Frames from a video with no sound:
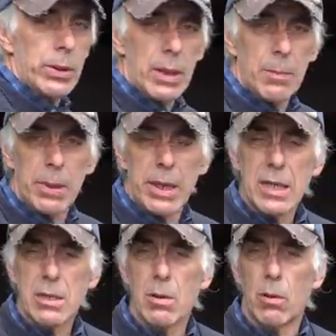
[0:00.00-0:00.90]
it in
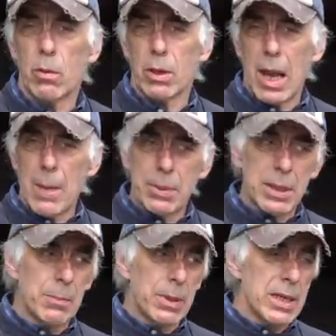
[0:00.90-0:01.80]
place or clamp it
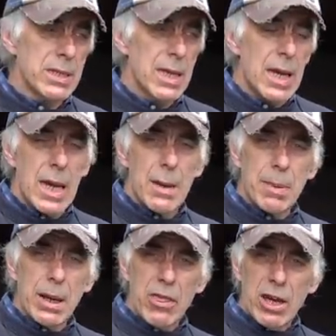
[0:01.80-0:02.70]
in place, and
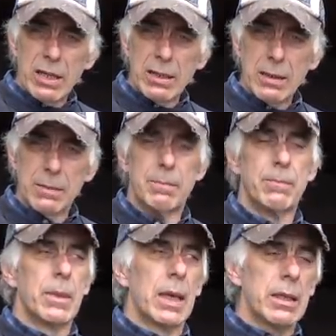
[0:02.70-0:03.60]
by then
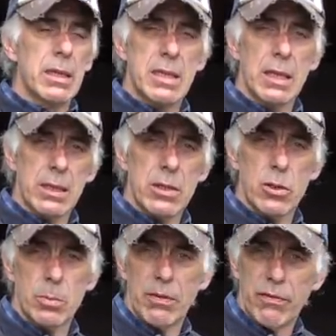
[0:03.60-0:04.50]
the sill
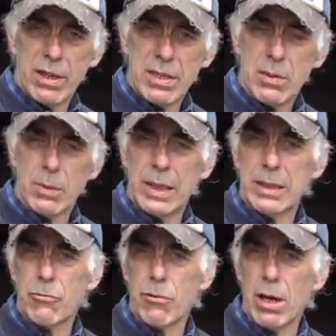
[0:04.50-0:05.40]
should be fixed. We
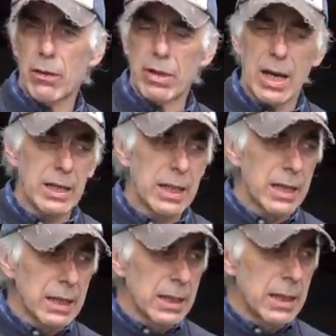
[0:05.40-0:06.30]
let it dry overnight
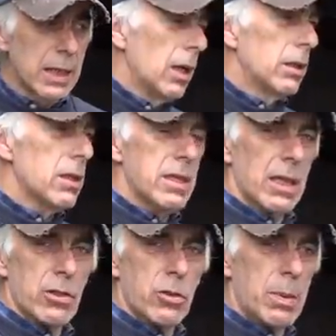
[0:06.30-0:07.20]
again, the sill should